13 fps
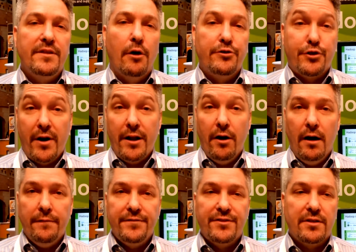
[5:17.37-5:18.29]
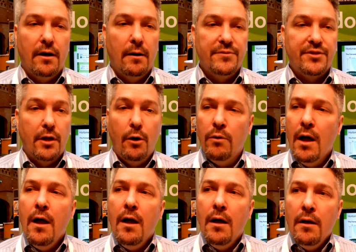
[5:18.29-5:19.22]
you know trade offs. Um, uh-huh.
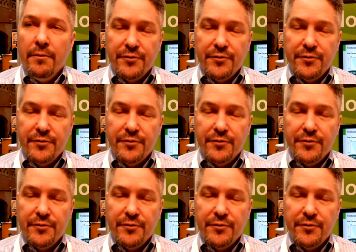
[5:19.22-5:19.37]
So.